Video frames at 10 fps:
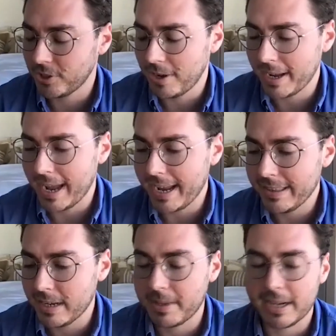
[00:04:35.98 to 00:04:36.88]
So I
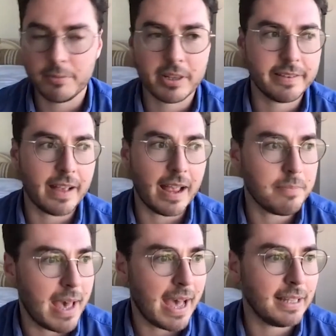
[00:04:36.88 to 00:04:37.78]
ended up getting one of these
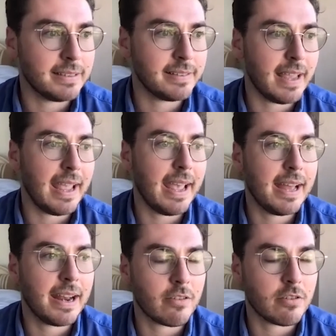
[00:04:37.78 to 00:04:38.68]
iPads,
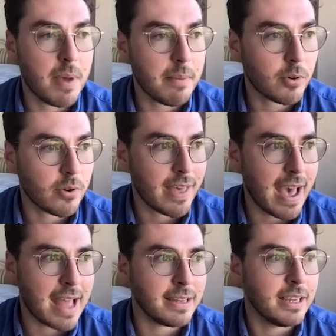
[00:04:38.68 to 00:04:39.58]
and I remember
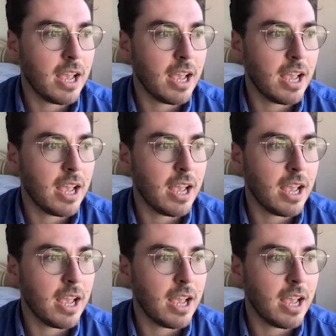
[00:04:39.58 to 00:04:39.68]
that